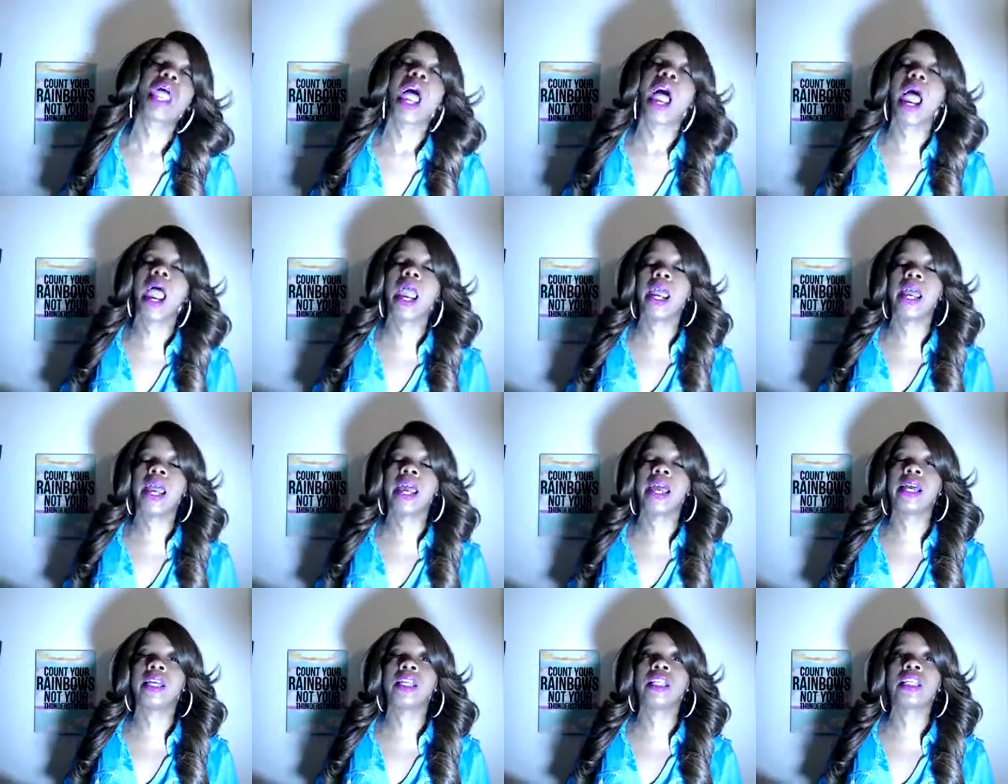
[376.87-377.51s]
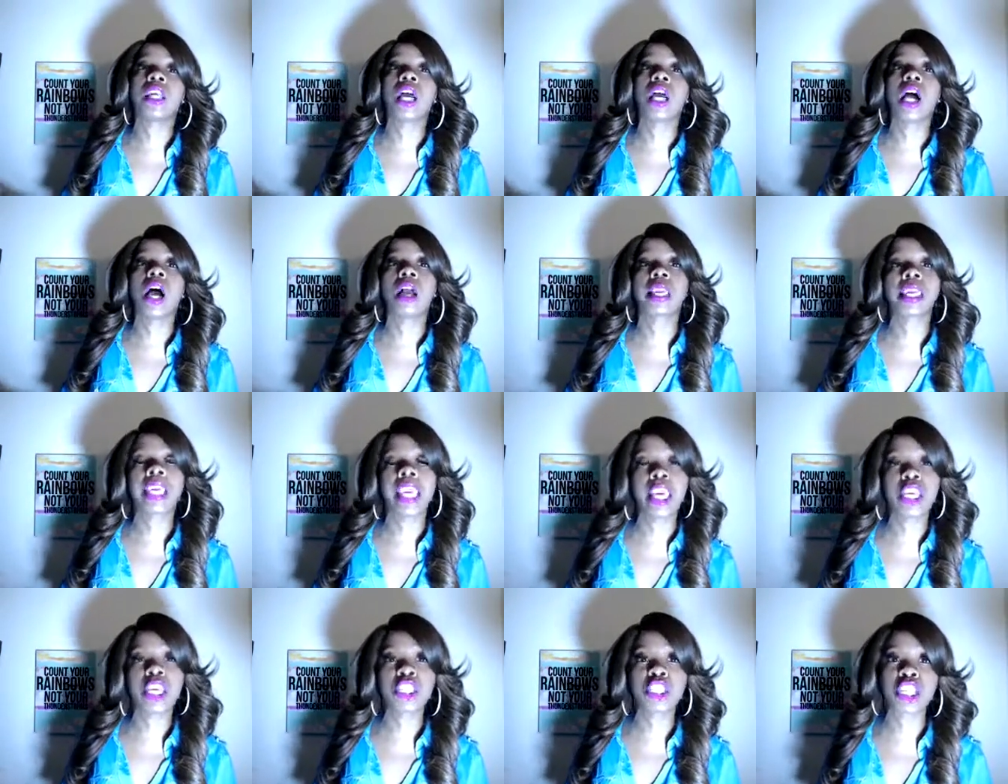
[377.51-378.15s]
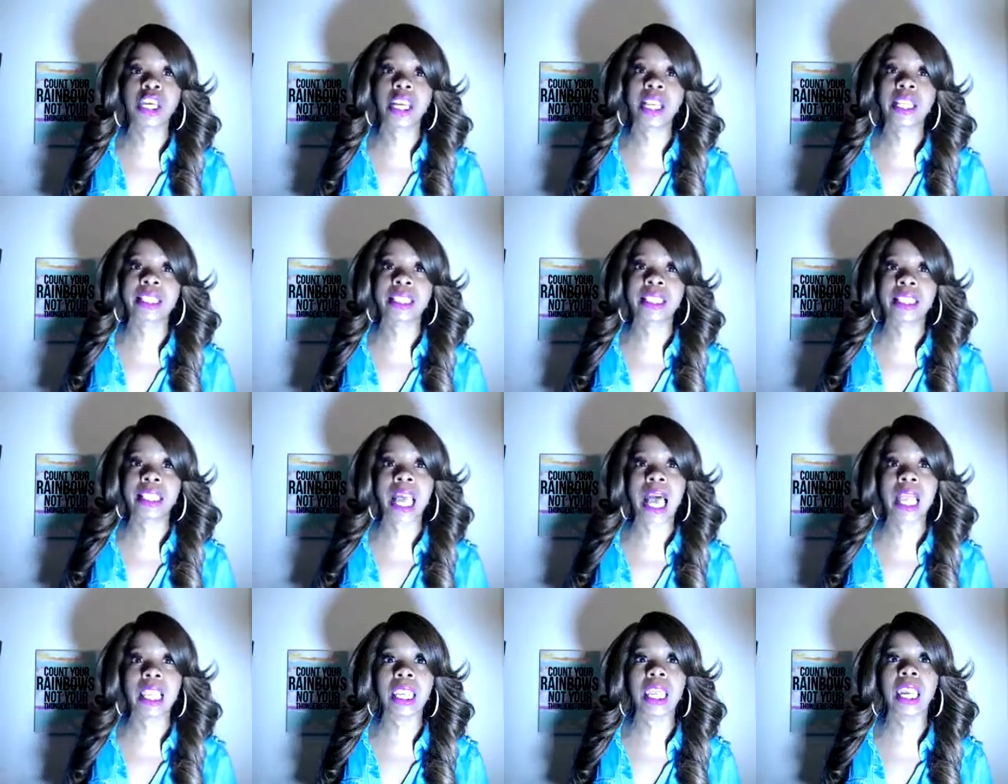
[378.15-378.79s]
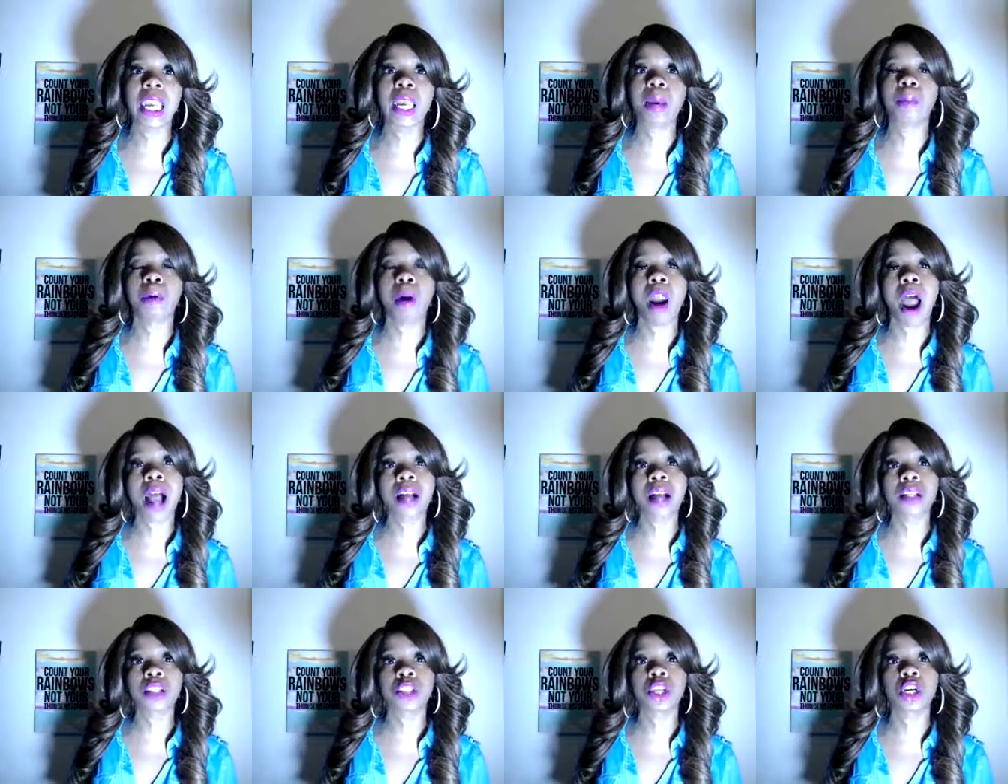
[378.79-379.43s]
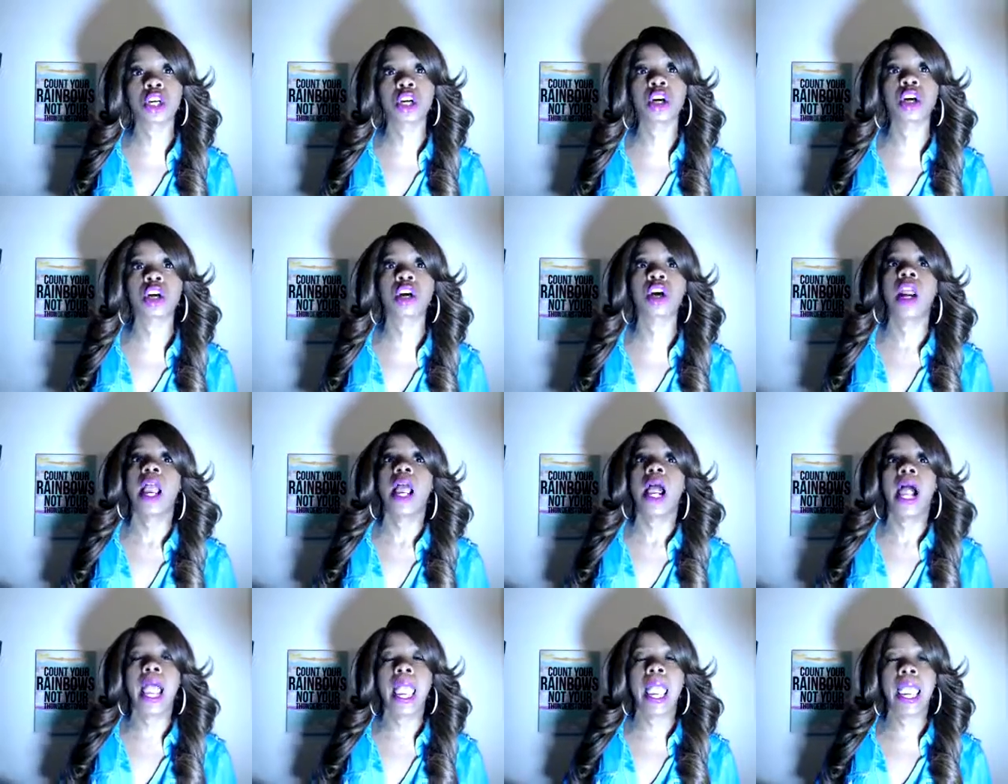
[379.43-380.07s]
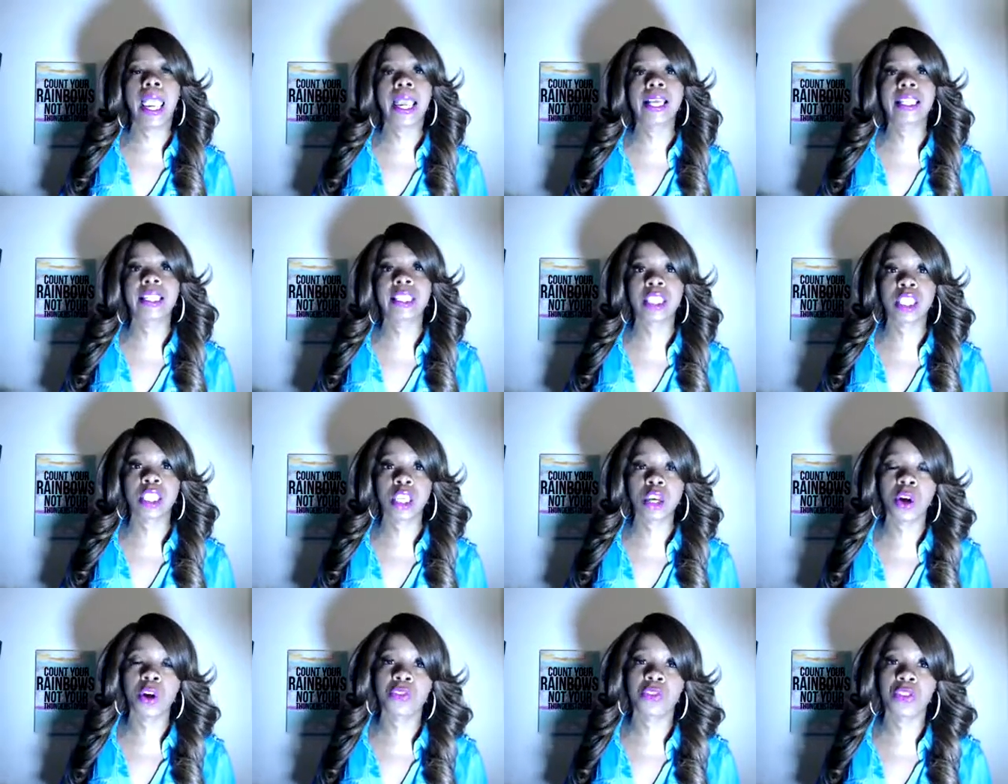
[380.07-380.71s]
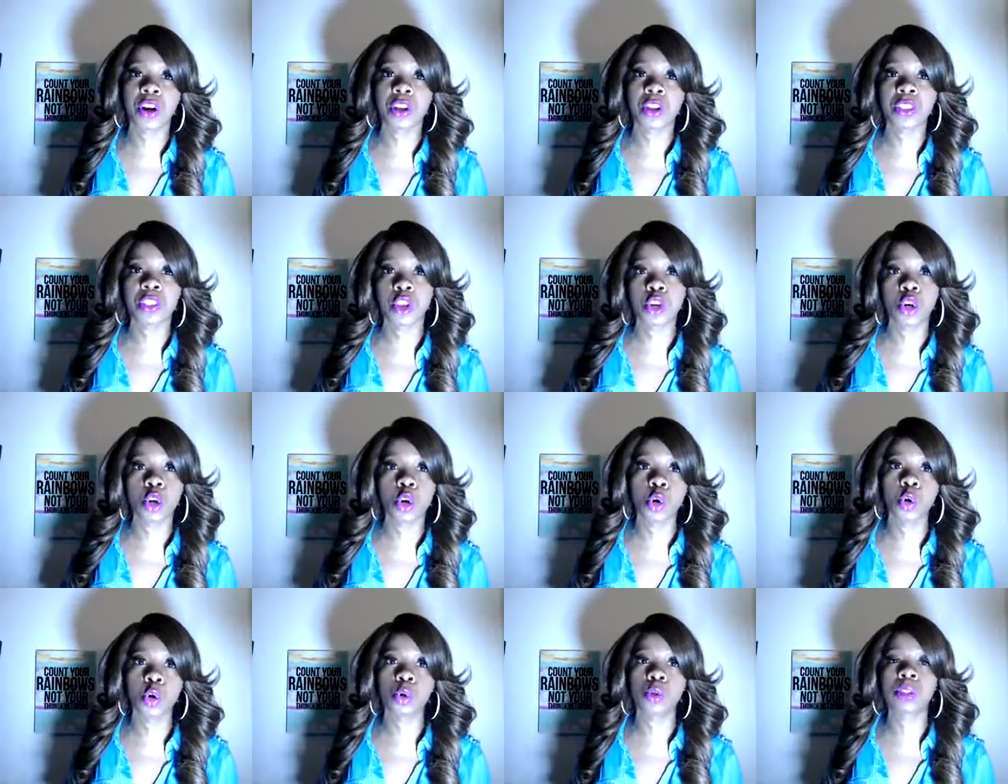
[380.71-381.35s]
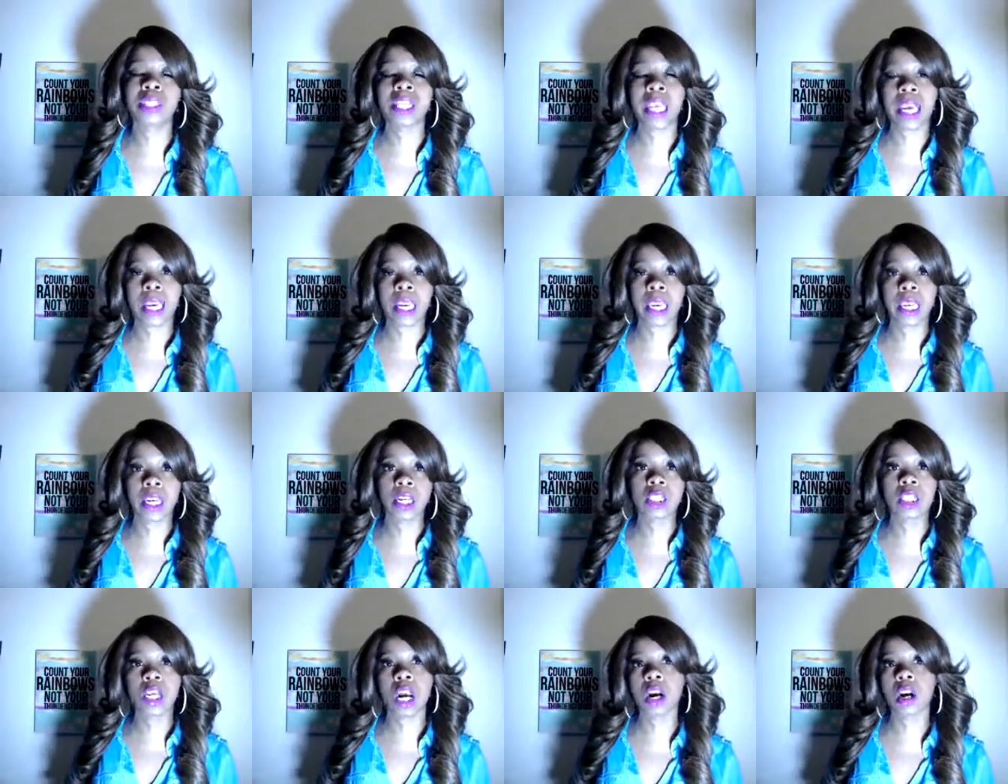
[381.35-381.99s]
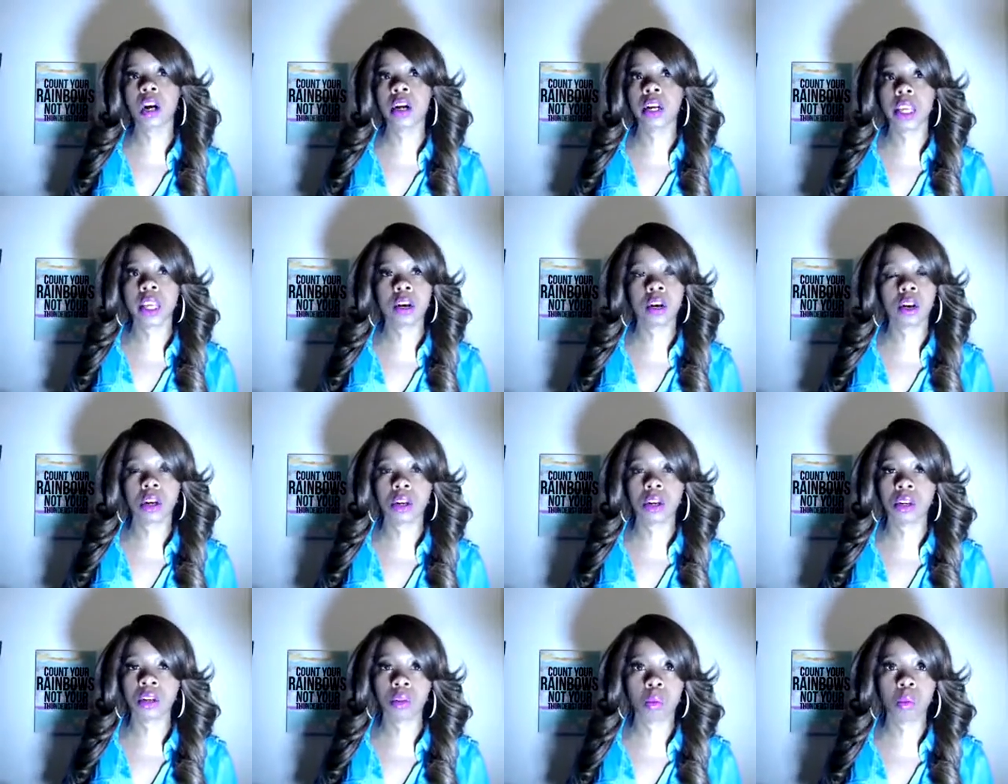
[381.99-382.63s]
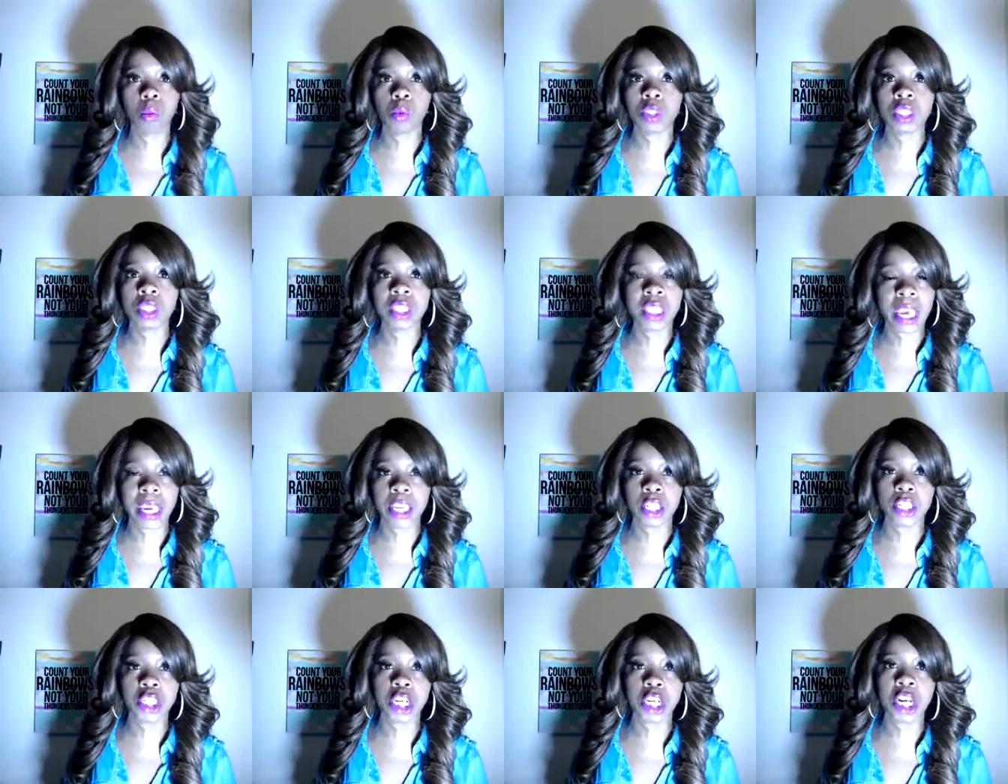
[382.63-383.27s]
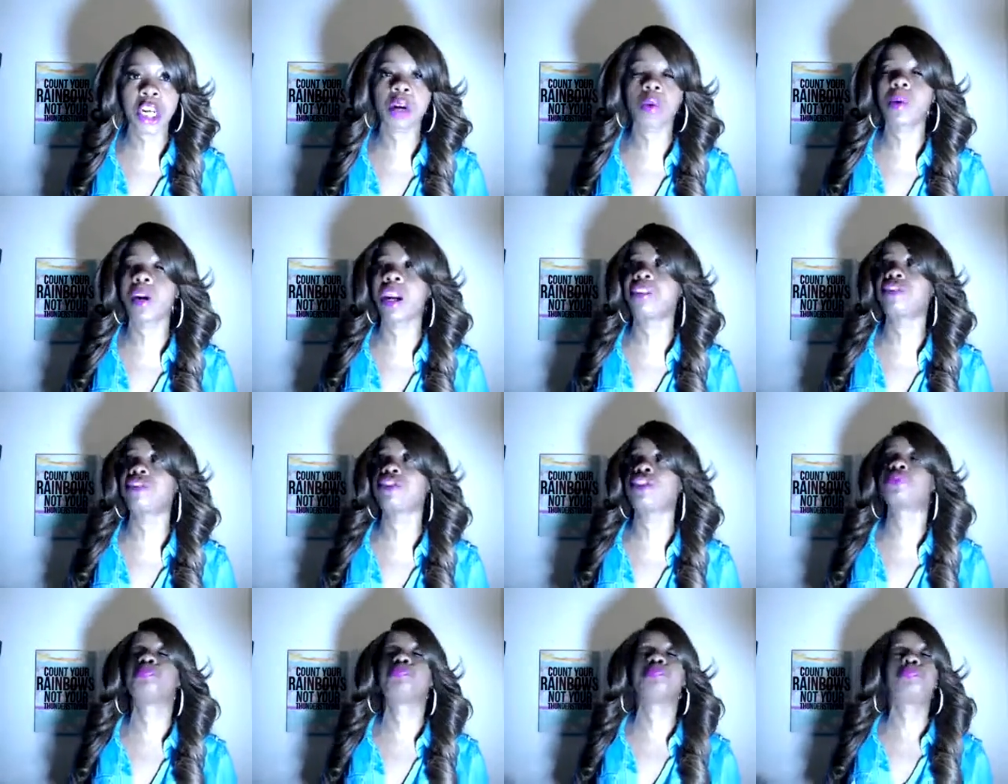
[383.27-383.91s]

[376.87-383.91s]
and Keisha is telling Proctor and Silver, the new second attorney or second chair or whatever,